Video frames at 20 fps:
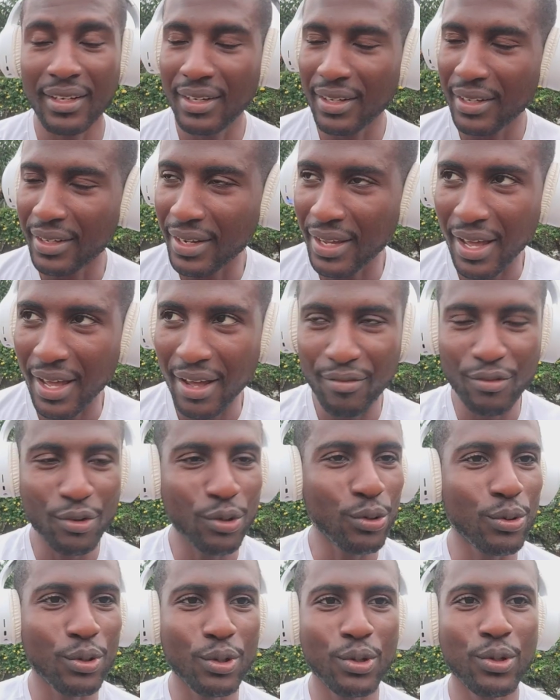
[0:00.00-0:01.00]
they have no
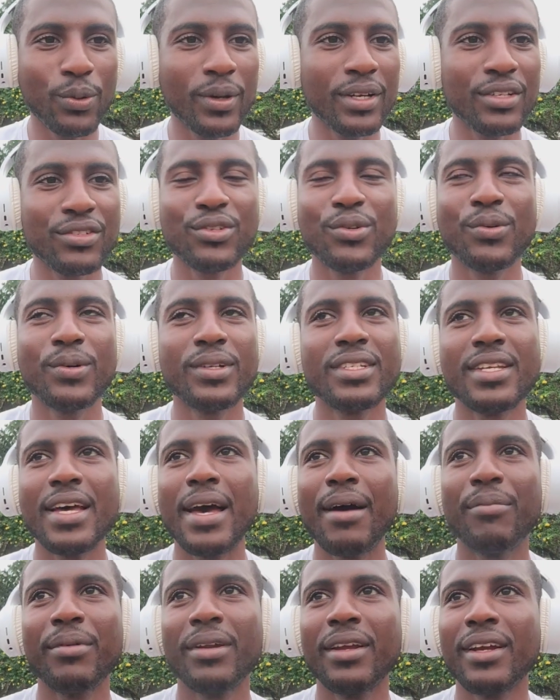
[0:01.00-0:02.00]
clue as to what's
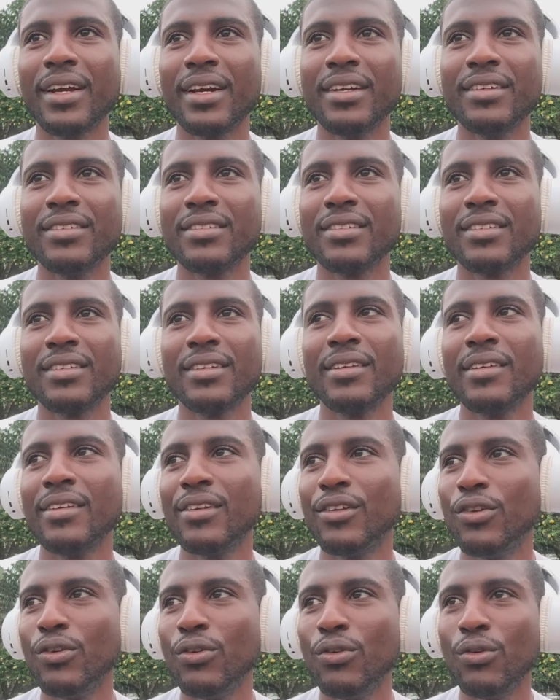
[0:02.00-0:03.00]
happening, guys.
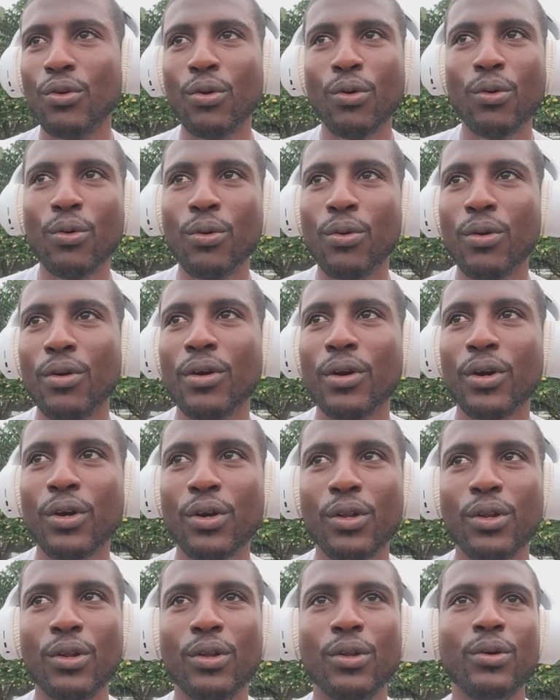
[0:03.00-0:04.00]
No
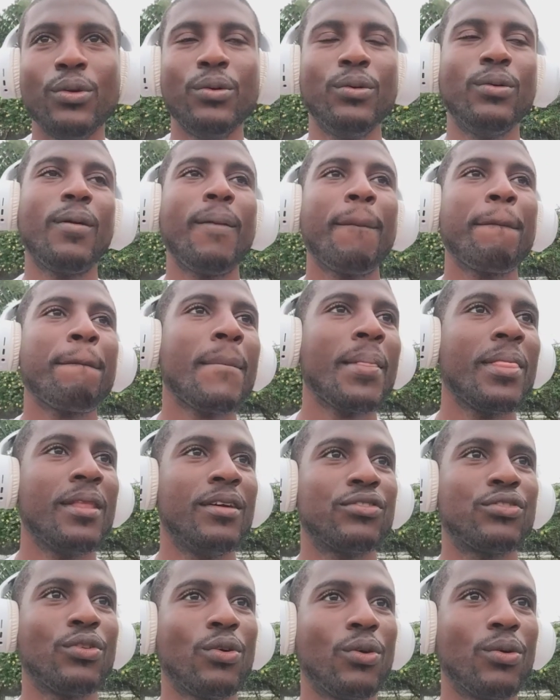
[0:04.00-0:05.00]
clue.
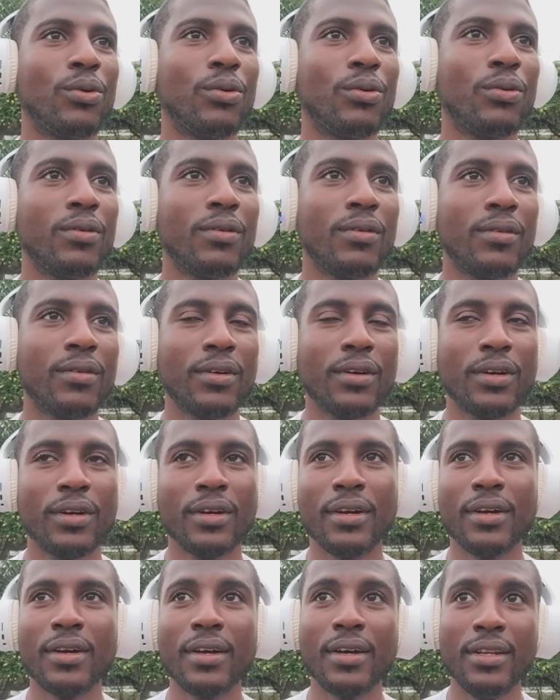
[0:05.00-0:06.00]
So
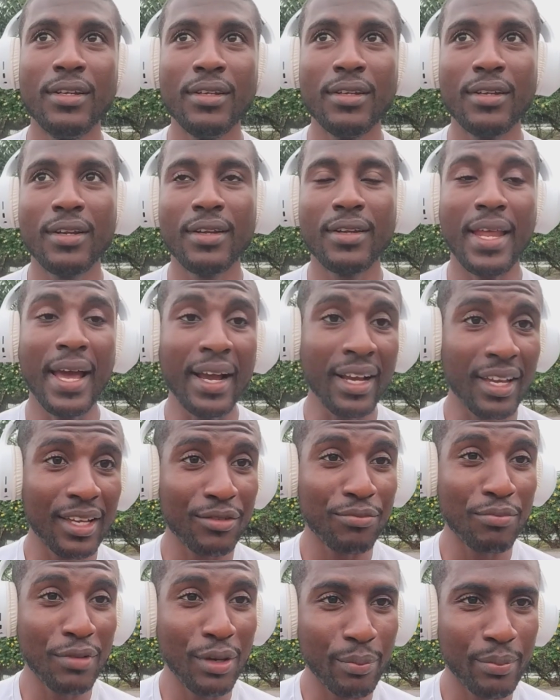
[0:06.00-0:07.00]
that gives
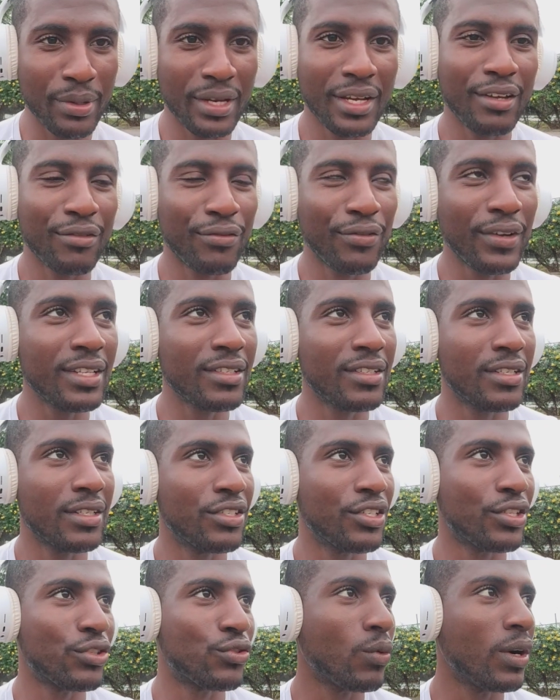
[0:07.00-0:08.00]
me a big advantage
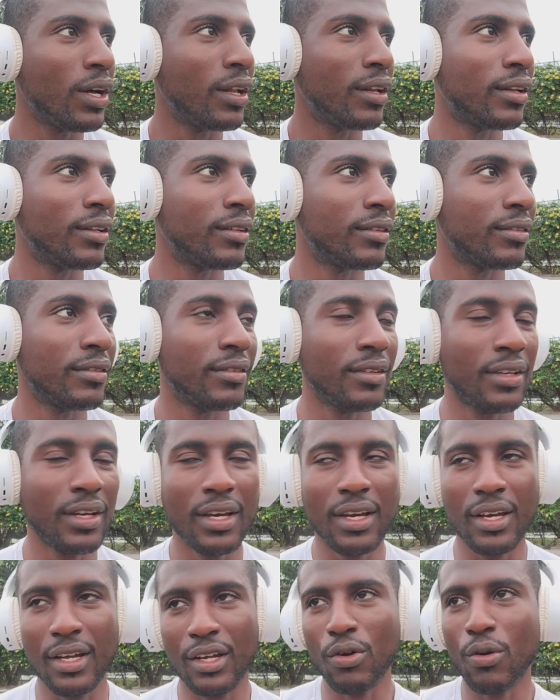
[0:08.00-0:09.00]
as well,
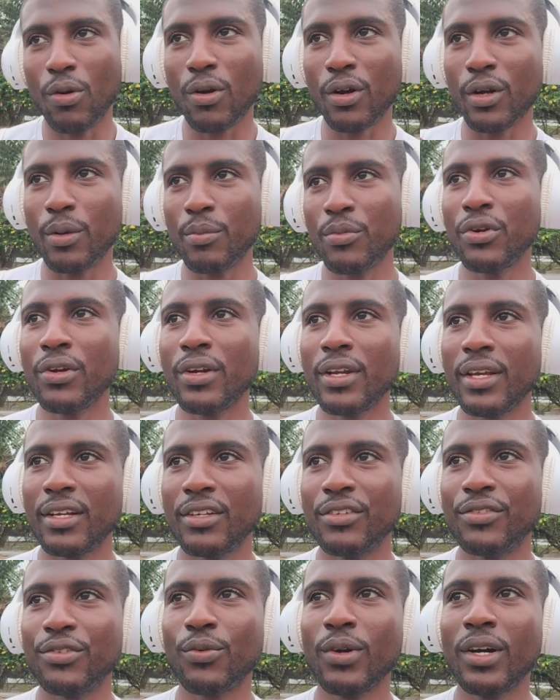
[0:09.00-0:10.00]
and our community
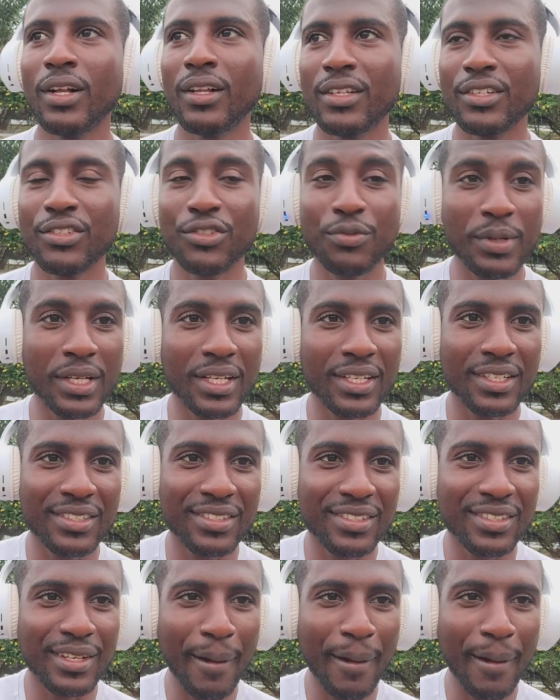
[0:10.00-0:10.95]
as well, is because